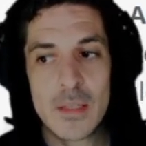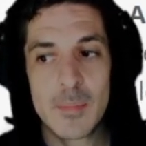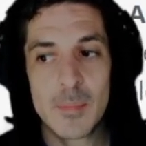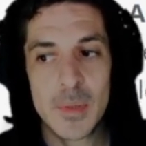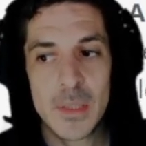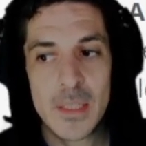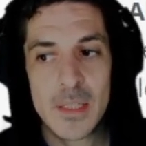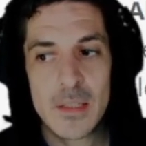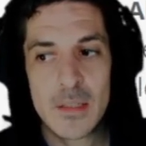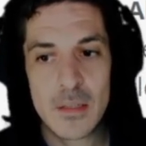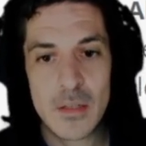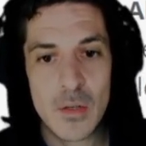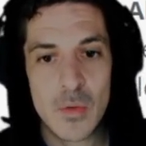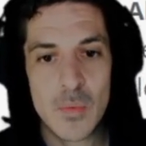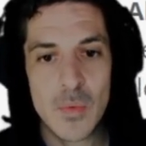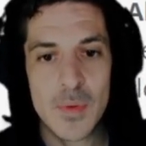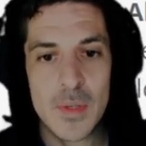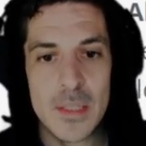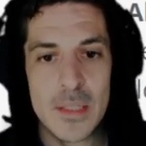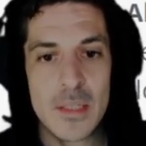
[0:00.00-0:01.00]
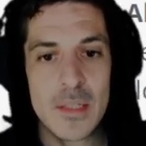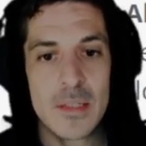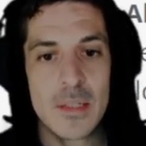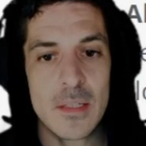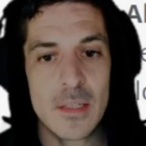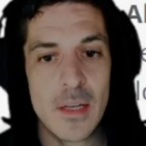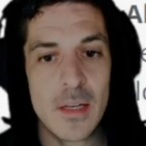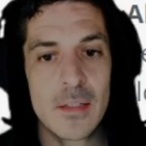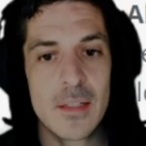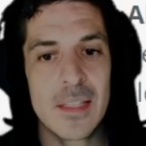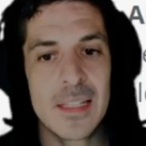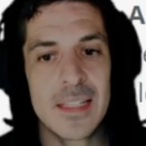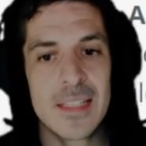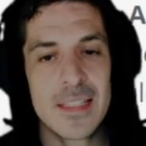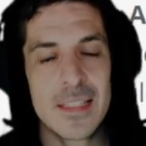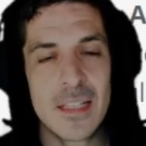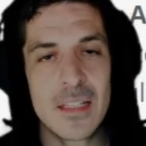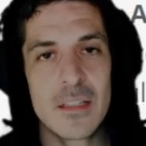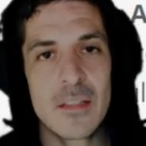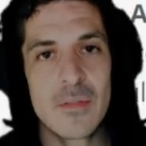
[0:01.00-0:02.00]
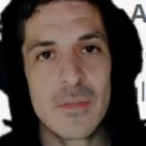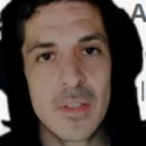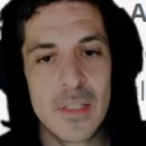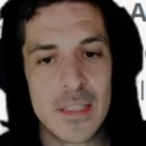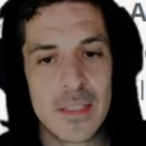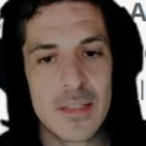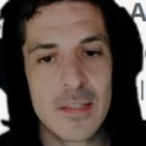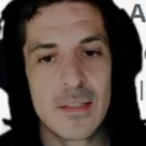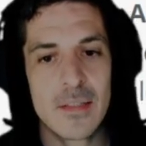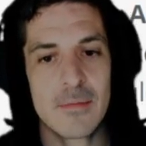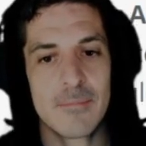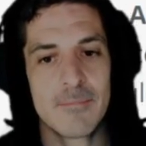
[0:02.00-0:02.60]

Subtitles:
Please note this is not an extensive list,